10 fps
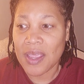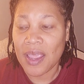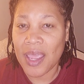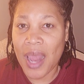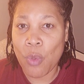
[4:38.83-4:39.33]

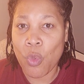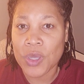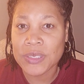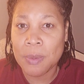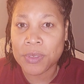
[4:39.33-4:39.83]
And I
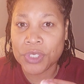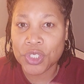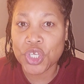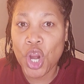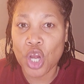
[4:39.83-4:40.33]
was
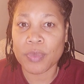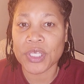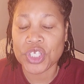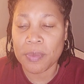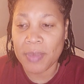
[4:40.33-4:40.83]

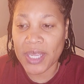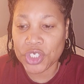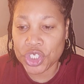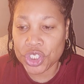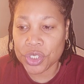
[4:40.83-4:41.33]
determined to make
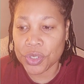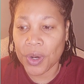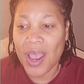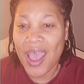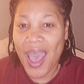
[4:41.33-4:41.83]

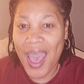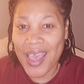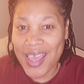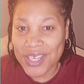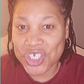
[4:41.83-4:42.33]
sure I
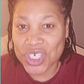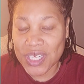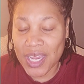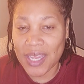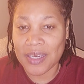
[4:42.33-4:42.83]

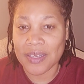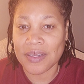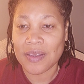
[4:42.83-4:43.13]
educated